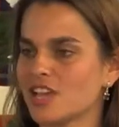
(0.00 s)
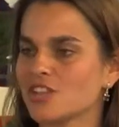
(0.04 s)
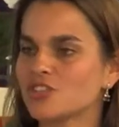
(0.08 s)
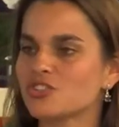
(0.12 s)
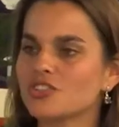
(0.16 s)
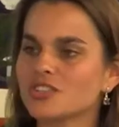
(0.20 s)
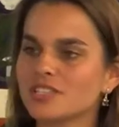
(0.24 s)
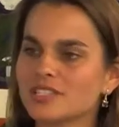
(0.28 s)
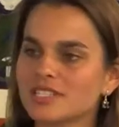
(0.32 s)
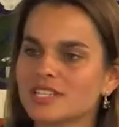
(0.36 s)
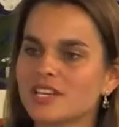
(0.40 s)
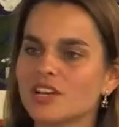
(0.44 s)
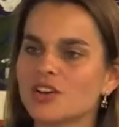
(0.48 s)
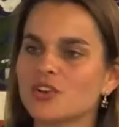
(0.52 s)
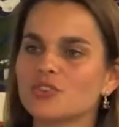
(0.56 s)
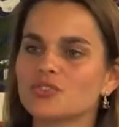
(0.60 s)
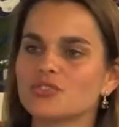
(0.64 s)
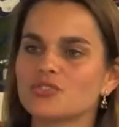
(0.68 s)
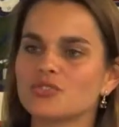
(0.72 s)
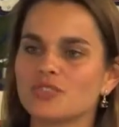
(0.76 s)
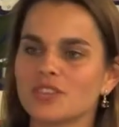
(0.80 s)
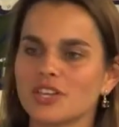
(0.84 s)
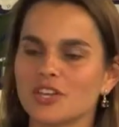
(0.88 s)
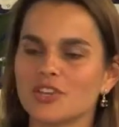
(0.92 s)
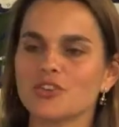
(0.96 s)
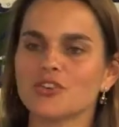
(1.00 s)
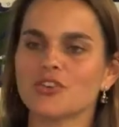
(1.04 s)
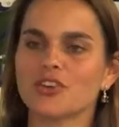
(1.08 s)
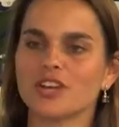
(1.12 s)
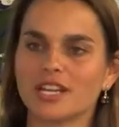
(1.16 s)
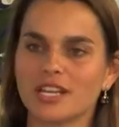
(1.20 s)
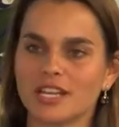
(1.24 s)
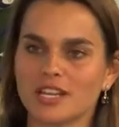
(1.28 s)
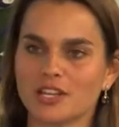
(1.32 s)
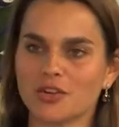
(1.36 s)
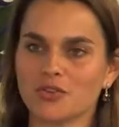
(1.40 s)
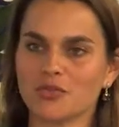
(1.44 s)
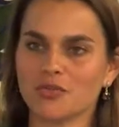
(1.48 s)
It just tells you that you're
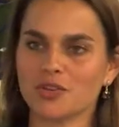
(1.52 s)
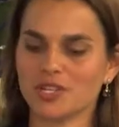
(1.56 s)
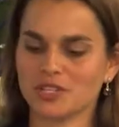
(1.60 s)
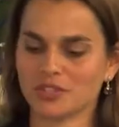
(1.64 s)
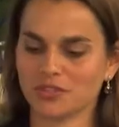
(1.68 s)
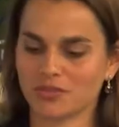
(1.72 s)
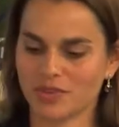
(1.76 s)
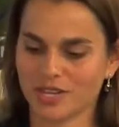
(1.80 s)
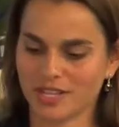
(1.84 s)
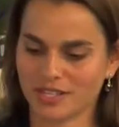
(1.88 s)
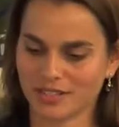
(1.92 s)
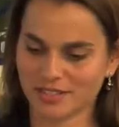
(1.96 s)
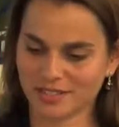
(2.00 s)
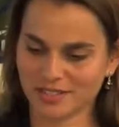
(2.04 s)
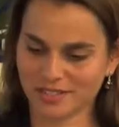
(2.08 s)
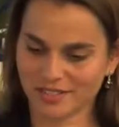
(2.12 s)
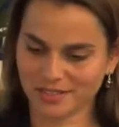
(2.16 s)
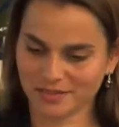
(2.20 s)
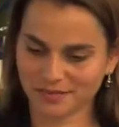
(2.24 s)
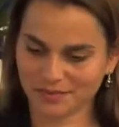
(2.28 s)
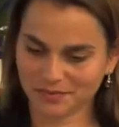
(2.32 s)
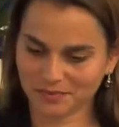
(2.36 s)
at increased risk.